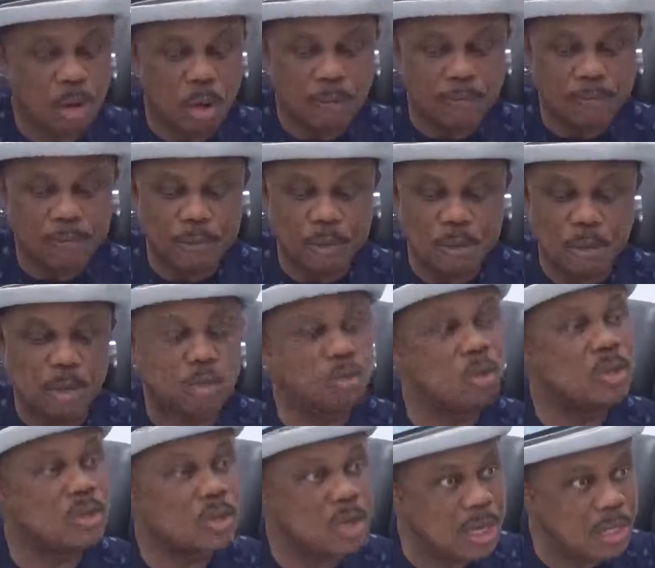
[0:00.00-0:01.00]
of the
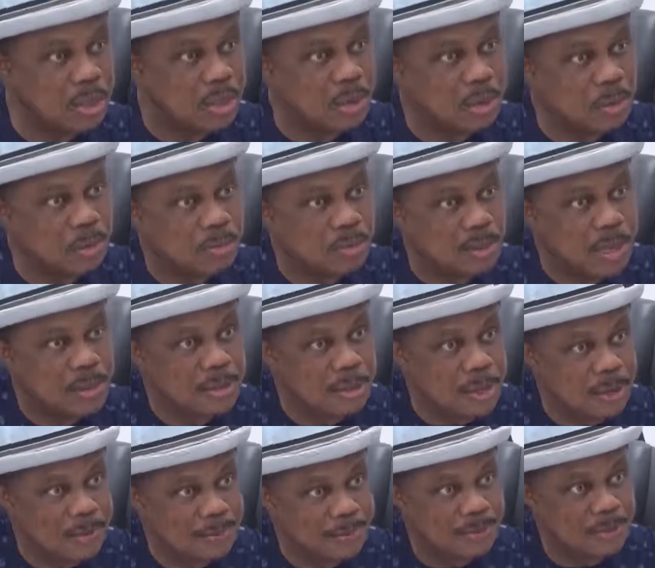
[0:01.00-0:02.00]
28
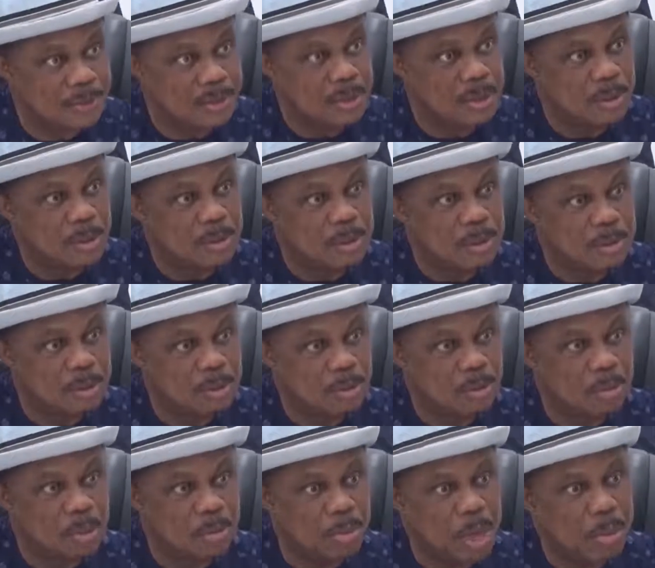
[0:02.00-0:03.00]
centers.
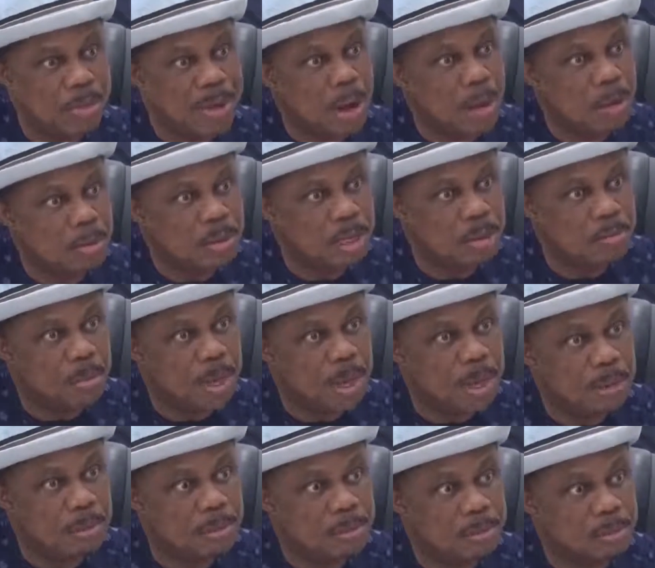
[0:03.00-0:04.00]
So maybe about 100
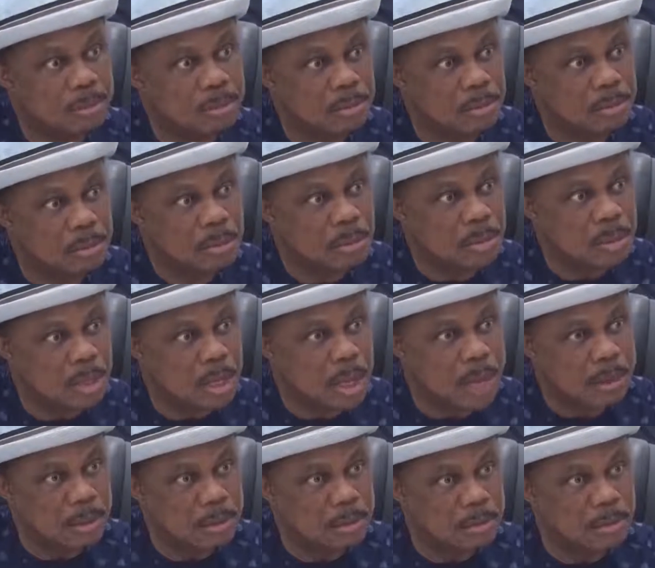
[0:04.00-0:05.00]
men
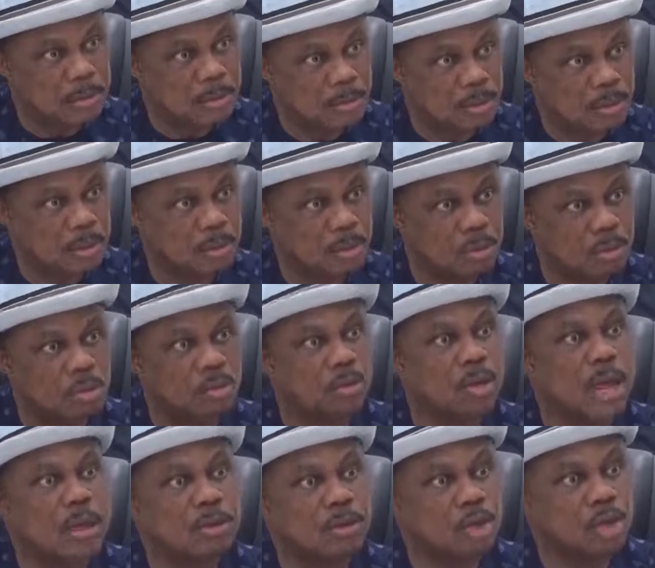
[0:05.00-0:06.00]
that
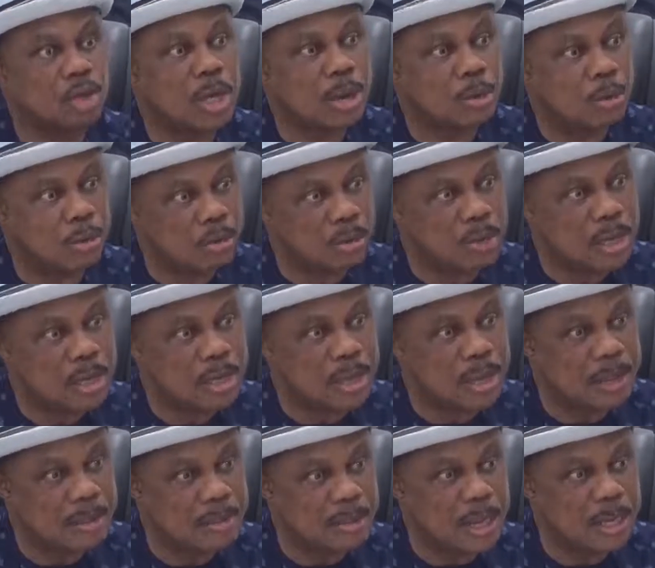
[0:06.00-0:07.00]
share those
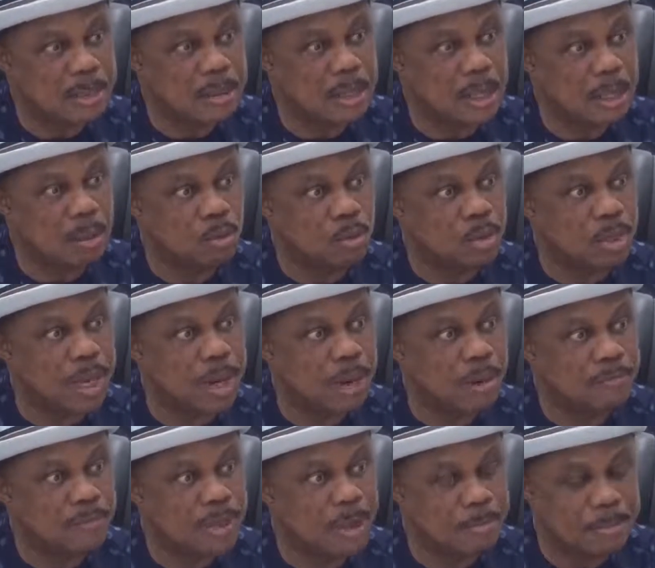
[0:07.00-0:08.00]
centers and take good care
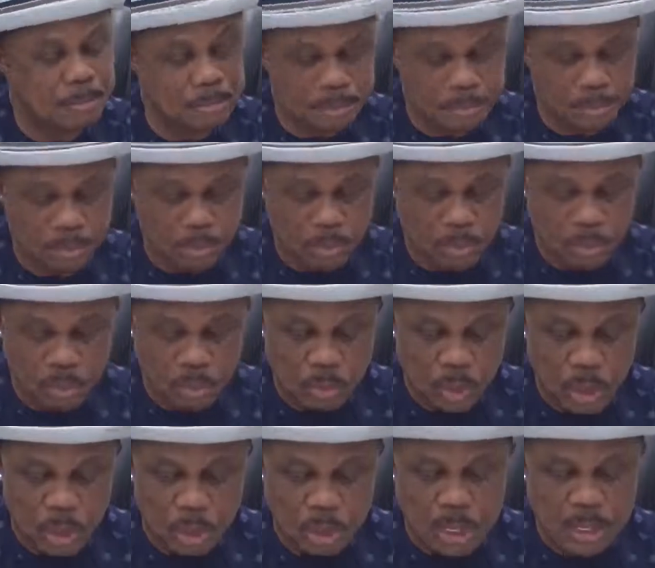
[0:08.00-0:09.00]
of them.
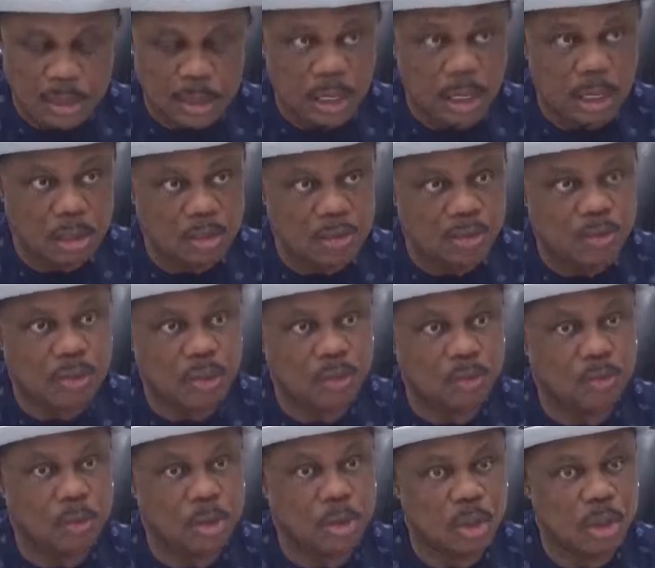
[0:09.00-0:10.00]
Then the
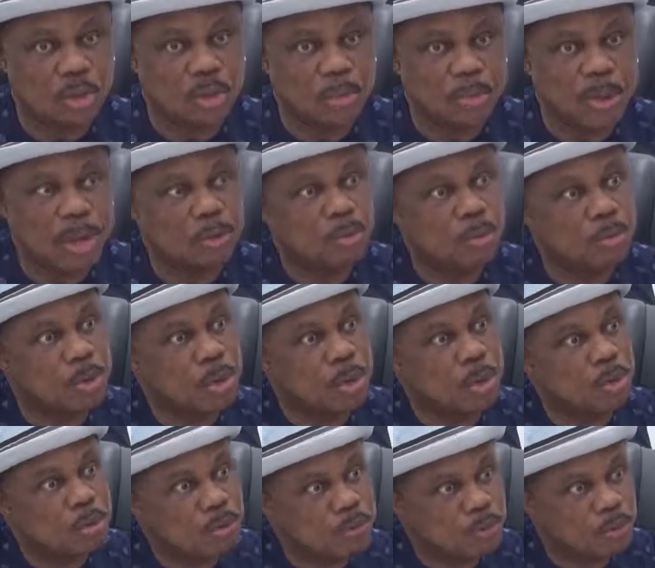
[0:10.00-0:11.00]
logistics we talked about will be
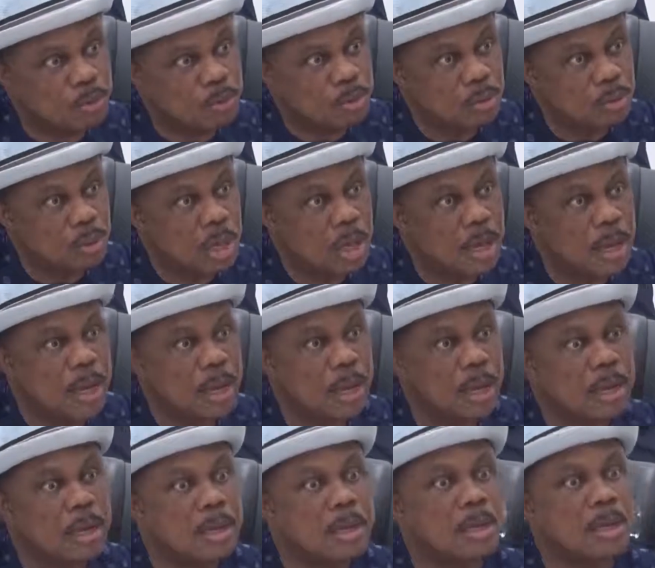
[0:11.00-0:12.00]
useful.
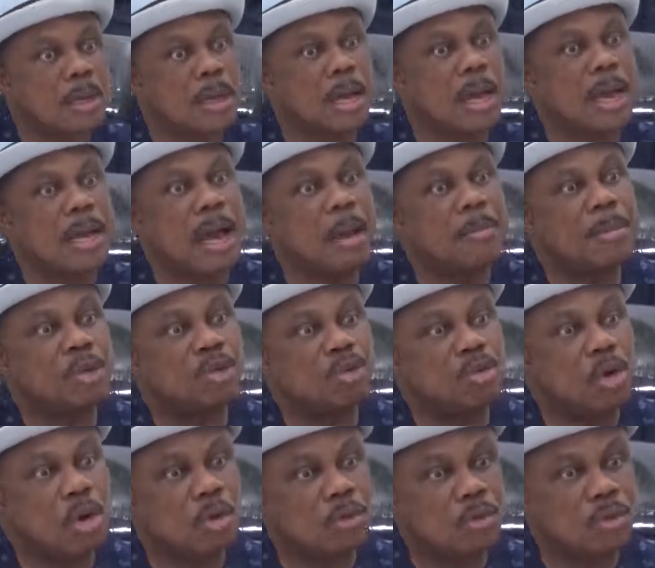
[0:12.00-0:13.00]
Army
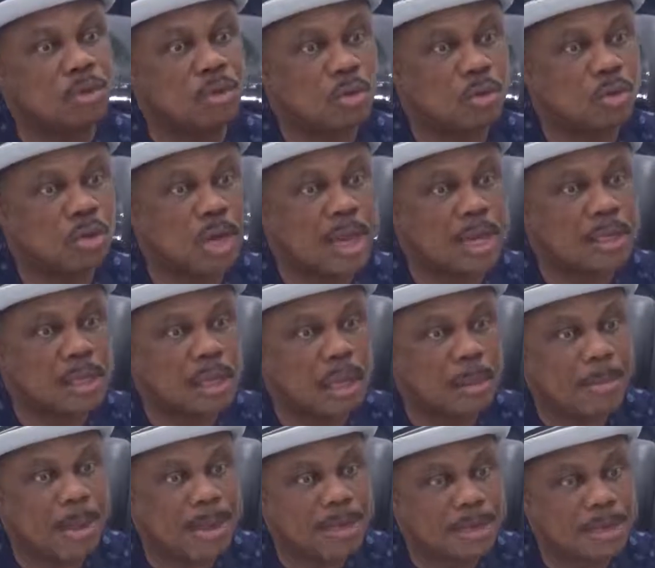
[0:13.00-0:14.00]
trucks, so that
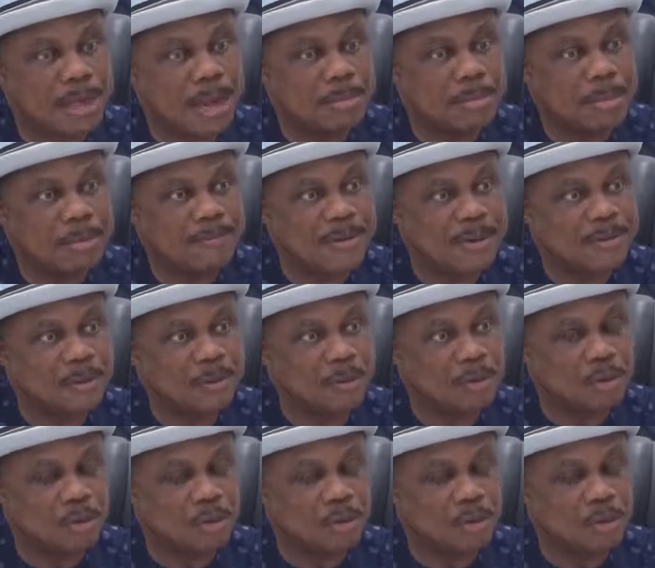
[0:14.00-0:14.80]
by the time the vessels,